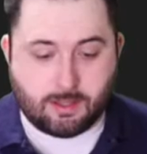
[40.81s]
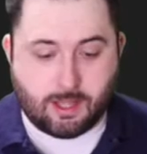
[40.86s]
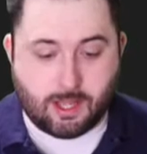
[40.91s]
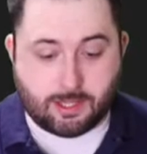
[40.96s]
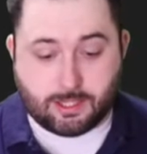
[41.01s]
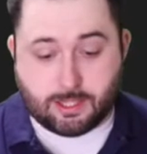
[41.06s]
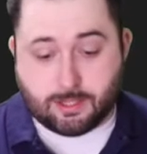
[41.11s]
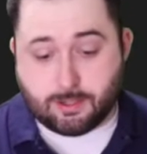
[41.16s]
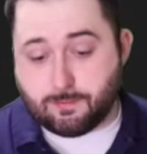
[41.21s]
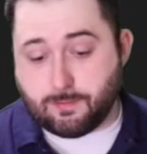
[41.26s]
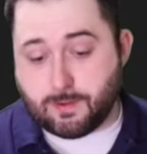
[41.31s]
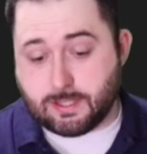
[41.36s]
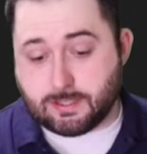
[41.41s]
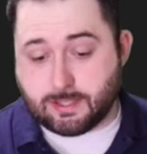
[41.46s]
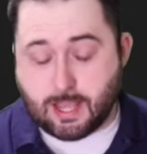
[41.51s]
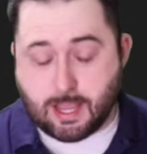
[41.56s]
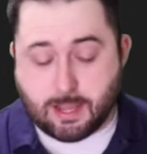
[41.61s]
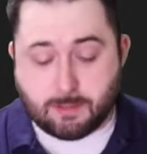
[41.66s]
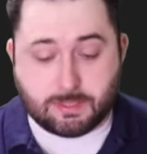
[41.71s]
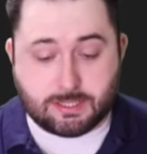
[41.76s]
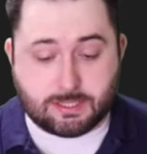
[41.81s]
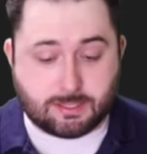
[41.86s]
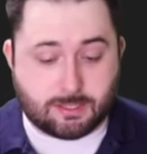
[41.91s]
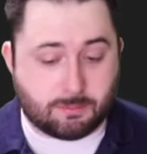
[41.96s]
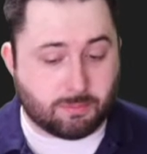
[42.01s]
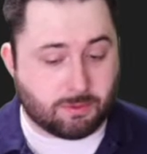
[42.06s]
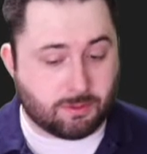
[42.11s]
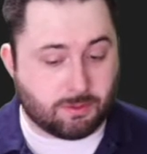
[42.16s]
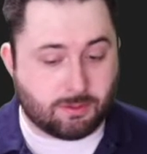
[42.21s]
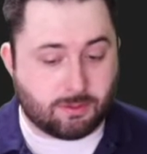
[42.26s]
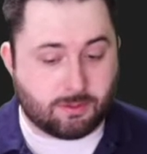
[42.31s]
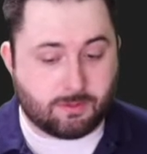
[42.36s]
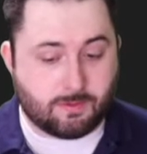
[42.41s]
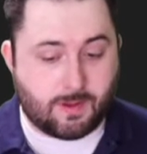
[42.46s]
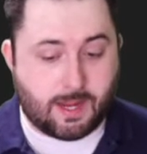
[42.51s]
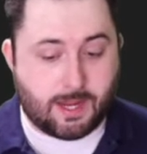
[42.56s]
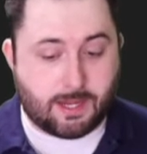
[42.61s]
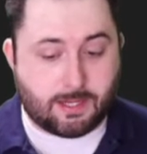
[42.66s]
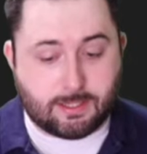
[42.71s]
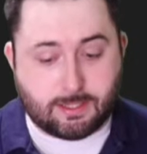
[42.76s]
An interface can be simple
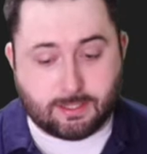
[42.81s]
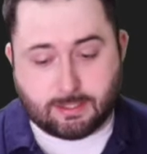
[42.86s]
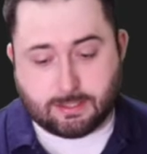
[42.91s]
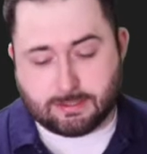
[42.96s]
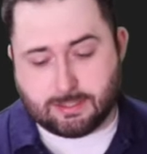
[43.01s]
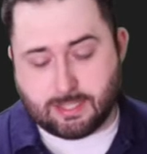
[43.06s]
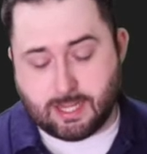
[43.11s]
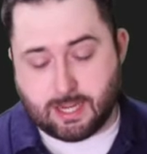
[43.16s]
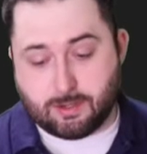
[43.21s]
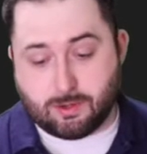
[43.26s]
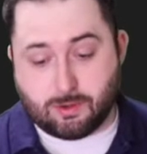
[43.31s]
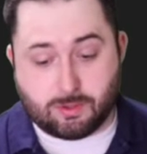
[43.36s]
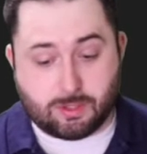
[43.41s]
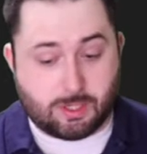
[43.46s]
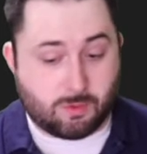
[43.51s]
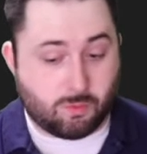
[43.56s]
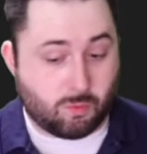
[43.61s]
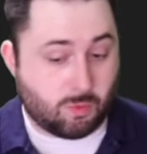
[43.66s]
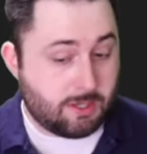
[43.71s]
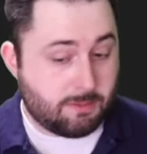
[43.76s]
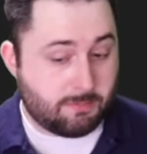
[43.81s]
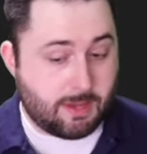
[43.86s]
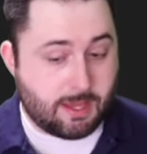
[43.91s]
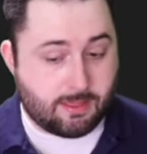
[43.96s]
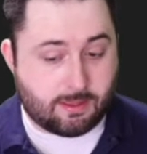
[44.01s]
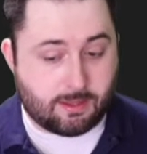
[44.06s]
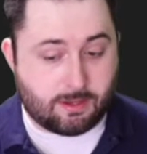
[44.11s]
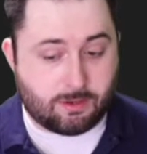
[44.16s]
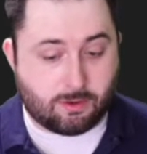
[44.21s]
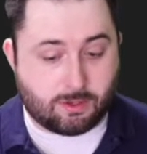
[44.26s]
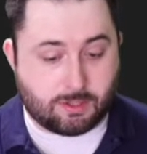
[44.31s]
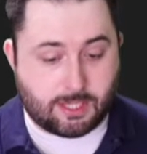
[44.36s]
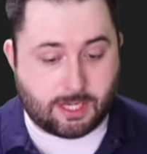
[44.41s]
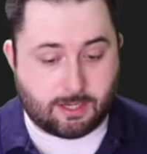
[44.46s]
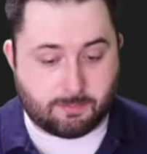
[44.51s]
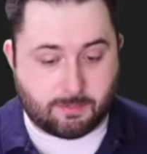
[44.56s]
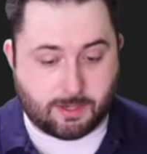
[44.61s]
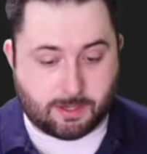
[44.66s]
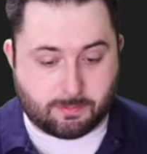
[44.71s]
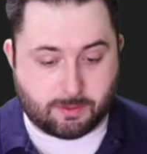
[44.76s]
and can contain only one method or
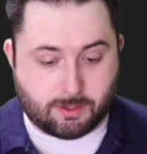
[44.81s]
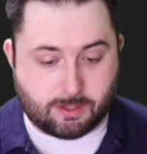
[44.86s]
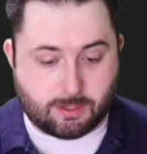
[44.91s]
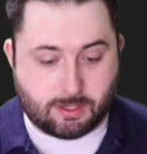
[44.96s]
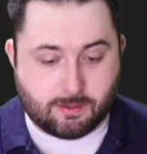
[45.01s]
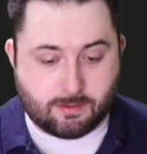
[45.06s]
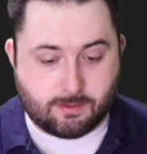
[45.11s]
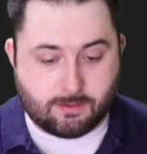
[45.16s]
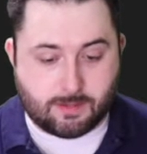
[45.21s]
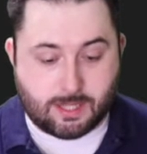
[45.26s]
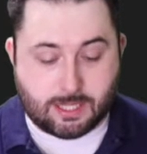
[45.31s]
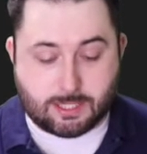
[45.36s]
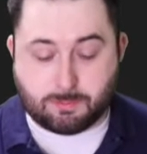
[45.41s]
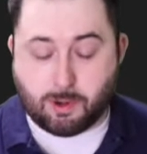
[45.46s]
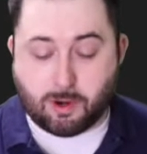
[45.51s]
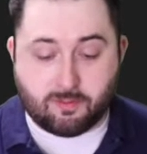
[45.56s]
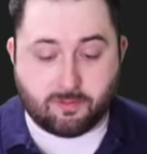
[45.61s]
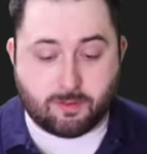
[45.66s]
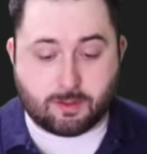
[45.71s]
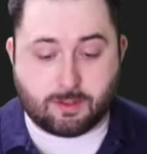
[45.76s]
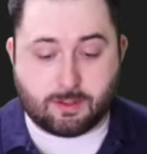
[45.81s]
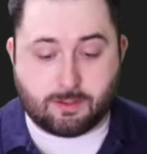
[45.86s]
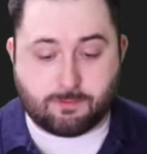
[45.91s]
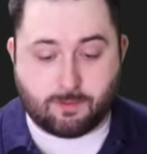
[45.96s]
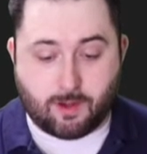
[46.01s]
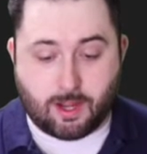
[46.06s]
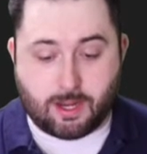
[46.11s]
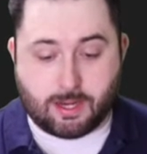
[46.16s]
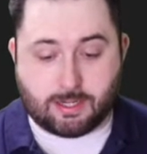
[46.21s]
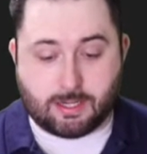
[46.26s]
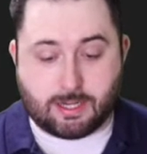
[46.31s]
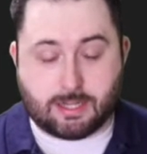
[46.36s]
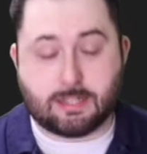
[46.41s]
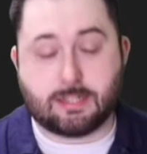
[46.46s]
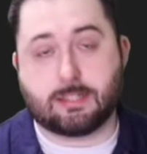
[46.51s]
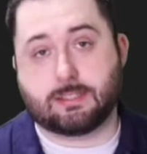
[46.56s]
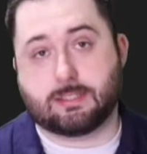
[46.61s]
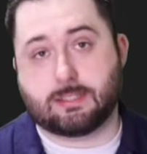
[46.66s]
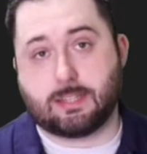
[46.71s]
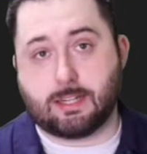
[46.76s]
data member. That's perfectly fine
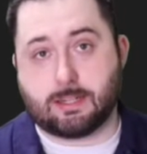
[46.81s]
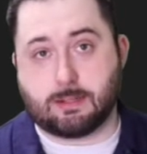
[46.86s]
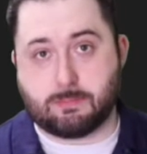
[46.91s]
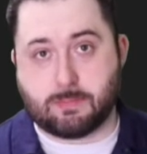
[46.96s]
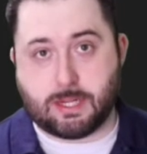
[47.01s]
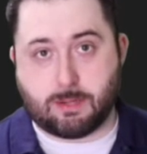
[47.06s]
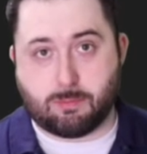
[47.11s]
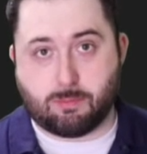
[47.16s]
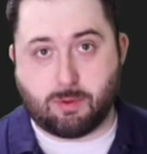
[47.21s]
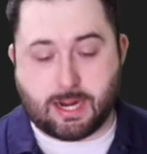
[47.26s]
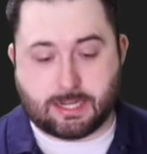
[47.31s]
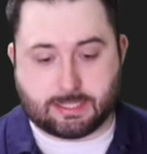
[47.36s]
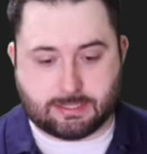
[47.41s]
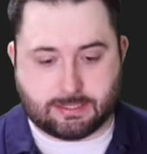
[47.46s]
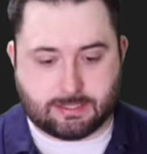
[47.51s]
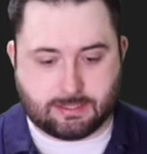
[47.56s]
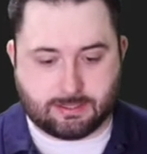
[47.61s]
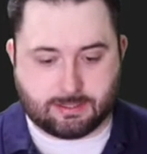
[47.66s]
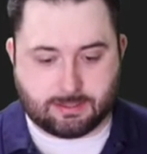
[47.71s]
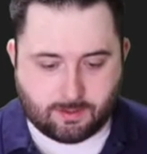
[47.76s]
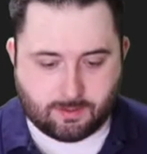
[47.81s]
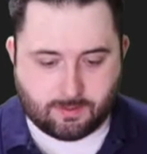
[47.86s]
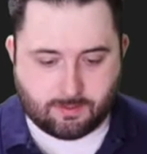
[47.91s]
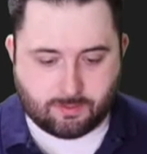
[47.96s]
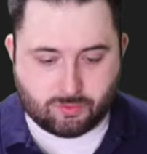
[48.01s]
and is seen in many practices.